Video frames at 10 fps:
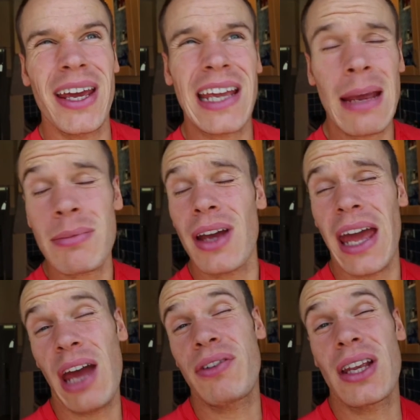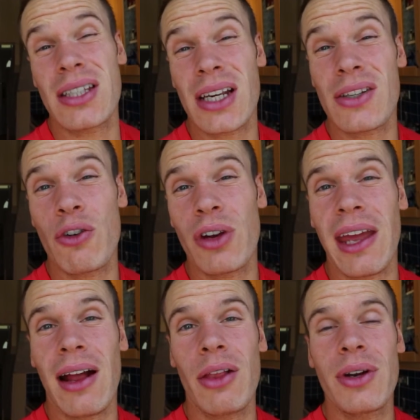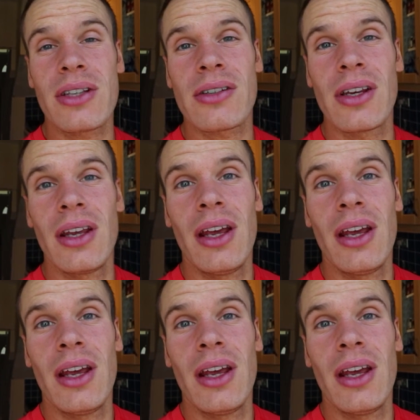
It came to a hefty 600 calories,